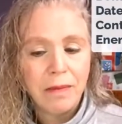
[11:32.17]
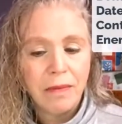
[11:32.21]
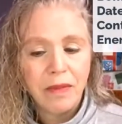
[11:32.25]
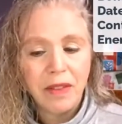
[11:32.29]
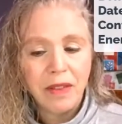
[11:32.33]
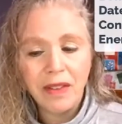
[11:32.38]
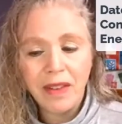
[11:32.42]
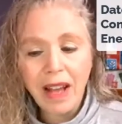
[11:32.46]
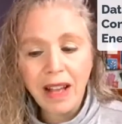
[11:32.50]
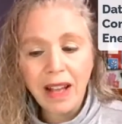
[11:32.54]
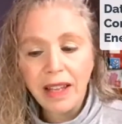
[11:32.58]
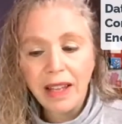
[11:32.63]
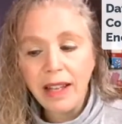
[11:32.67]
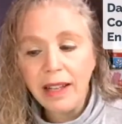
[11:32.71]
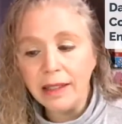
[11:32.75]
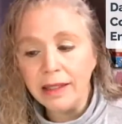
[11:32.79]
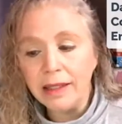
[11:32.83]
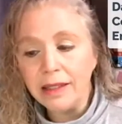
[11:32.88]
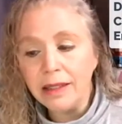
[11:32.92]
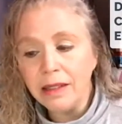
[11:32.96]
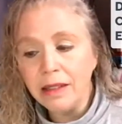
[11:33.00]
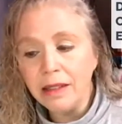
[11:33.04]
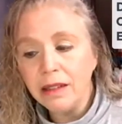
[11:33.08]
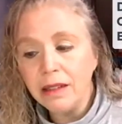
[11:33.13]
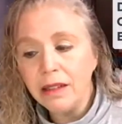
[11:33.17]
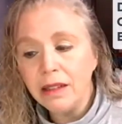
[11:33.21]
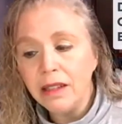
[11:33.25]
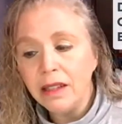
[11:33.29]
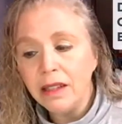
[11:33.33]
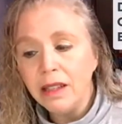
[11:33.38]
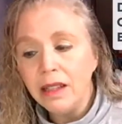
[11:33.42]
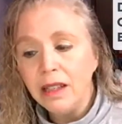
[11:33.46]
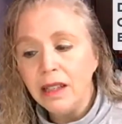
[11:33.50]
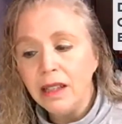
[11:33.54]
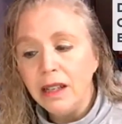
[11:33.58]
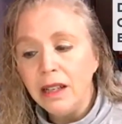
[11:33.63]
You got kids.
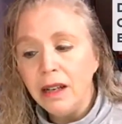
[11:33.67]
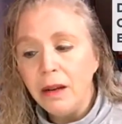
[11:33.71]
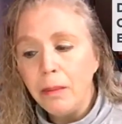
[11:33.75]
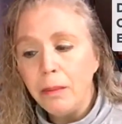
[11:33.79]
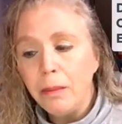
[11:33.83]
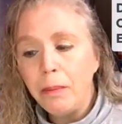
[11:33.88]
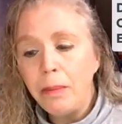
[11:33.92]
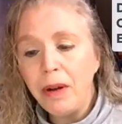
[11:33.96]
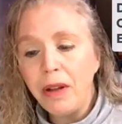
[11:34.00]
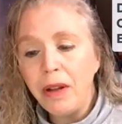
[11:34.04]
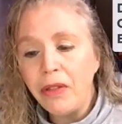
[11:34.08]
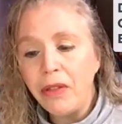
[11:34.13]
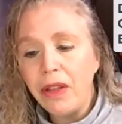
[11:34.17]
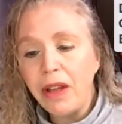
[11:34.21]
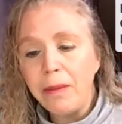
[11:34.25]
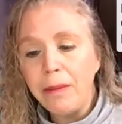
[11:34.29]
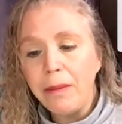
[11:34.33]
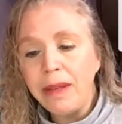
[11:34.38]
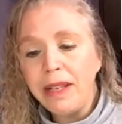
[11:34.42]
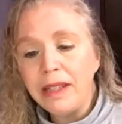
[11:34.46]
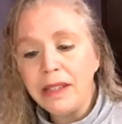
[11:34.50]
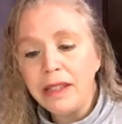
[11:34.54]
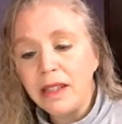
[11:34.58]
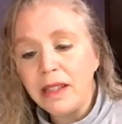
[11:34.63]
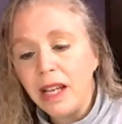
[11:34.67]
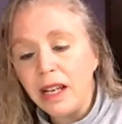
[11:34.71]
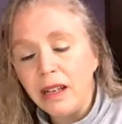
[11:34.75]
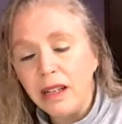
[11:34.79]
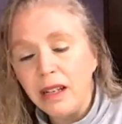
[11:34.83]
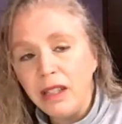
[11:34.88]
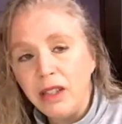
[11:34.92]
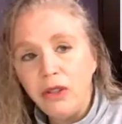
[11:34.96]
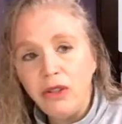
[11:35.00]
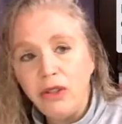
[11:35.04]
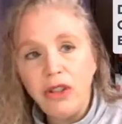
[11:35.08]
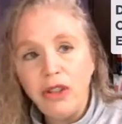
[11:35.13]
But that means that
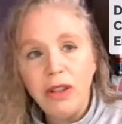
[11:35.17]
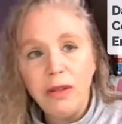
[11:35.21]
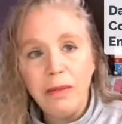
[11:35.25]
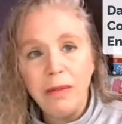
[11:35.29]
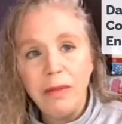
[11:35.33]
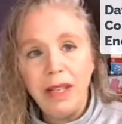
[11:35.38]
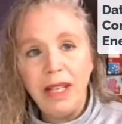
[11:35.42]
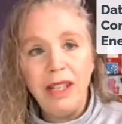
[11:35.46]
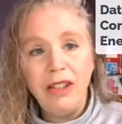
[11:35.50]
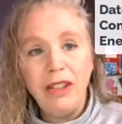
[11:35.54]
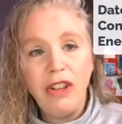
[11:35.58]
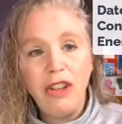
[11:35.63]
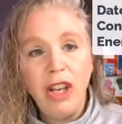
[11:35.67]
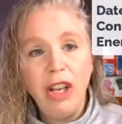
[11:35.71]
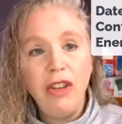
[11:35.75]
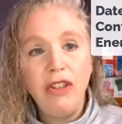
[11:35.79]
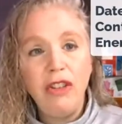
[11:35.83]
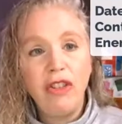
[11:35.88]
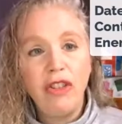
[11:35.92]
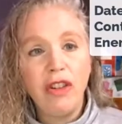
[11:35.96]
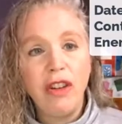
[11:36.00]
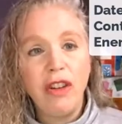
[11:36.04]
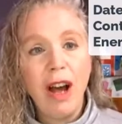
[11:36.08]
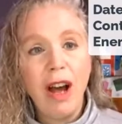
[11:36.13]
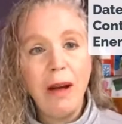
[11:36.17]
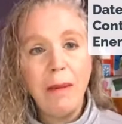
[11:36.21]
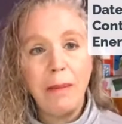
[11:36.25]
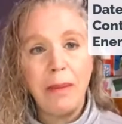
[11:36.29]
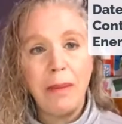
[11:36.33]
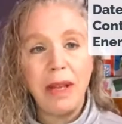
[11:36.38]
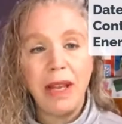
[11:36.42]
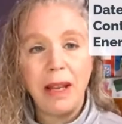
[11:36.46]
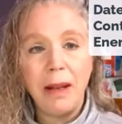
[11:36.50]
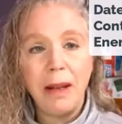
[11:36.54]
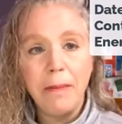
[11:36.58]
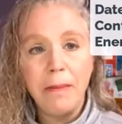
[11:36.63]
he should not
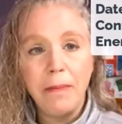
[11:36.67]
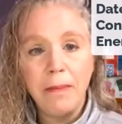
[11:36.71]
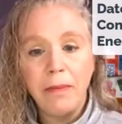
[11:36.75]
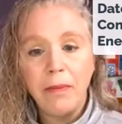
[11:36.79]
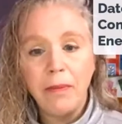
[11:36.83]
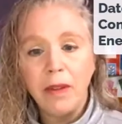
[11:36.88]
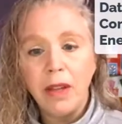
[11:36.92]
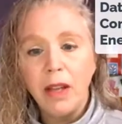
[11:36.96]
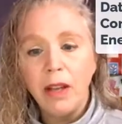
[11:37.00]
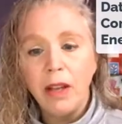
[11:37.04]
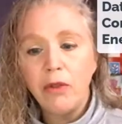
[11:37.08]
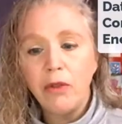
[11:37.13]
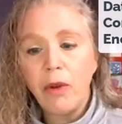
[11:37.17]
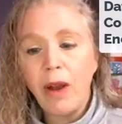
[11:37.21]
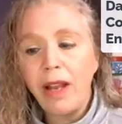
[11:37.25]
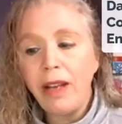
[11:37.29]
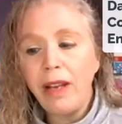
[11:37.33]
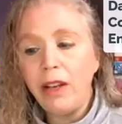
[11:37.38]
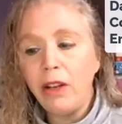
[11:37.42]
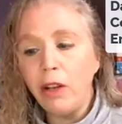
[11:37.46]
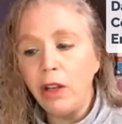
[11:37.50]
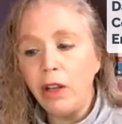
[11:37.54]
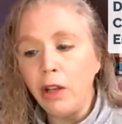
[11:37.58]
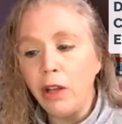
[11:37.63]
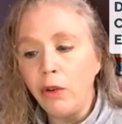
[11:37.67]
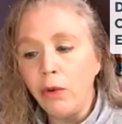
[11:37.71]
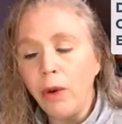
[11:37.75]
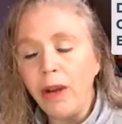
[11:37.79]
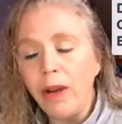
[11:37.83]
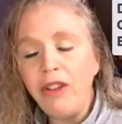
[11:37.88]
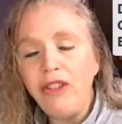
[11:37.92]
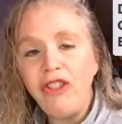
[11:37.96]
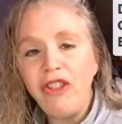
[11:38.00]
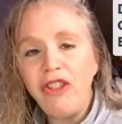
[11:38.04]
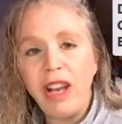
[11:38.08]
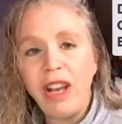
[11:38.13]
be trying to
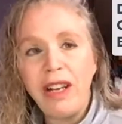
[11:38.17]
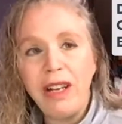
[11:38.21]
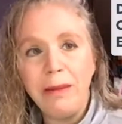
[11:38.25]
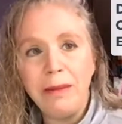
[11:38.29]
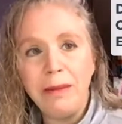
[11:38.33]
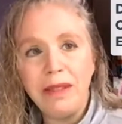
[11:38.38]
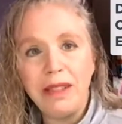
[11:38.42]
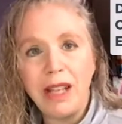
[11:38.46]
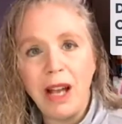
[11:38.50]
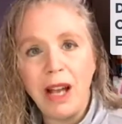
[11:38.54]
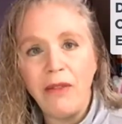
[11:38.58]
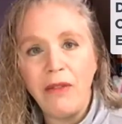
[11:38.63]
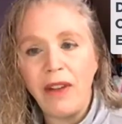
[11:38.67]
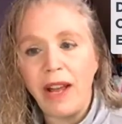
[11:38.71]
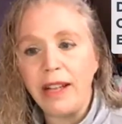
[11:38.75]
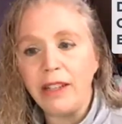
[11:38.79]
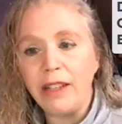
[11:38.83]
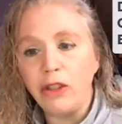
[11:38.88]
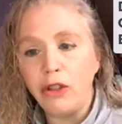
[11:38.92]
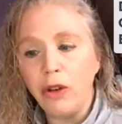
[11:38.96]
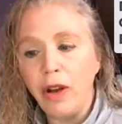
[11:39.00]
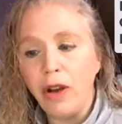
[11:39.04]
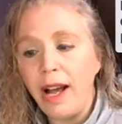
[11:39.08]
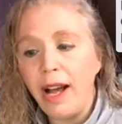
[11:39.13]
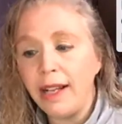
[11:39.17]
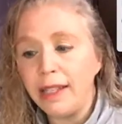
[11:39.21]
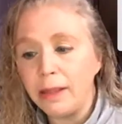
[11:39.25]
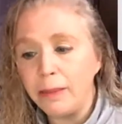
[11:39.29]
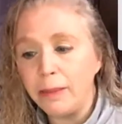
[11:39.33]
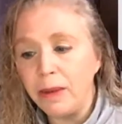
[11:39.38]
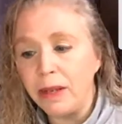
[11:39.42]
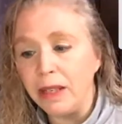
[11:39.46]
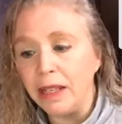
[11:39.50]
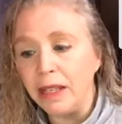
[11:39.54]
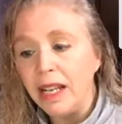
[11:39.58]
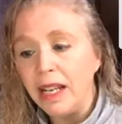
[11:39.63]
ingratiate himself as your
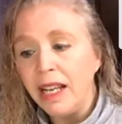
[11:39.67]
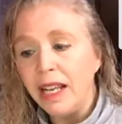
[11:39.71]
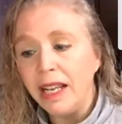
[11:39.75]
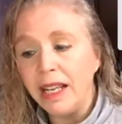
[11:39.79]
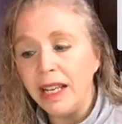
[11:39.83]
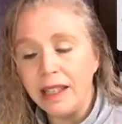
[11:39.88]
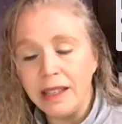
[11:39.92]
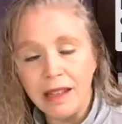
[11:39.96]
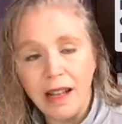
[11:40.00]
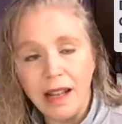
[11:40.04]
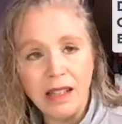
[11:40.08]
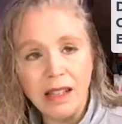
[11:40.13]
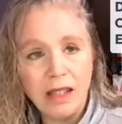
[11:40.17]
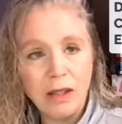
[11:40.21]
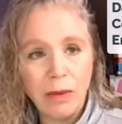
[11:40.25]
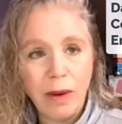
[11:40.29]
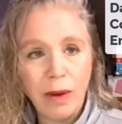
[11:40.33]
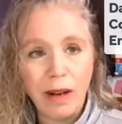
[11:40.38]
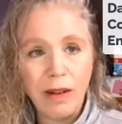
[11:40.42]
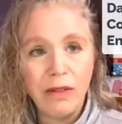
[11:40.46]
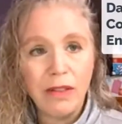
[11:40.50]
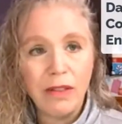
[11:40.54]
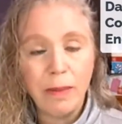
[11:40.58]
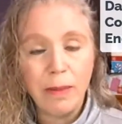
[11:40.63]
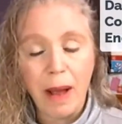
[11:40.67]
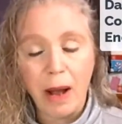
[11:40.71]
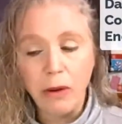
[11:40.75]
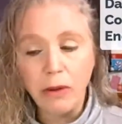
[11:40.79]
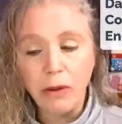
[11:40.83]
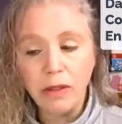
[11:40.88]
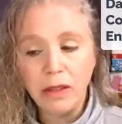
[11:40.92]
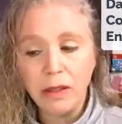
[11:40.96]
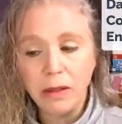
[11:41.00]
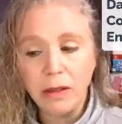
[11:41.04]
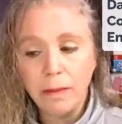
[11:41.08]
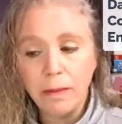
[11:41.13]
husband. He's lost the right of
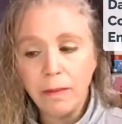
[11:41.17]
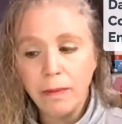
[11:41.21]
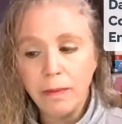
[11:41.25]
spouse.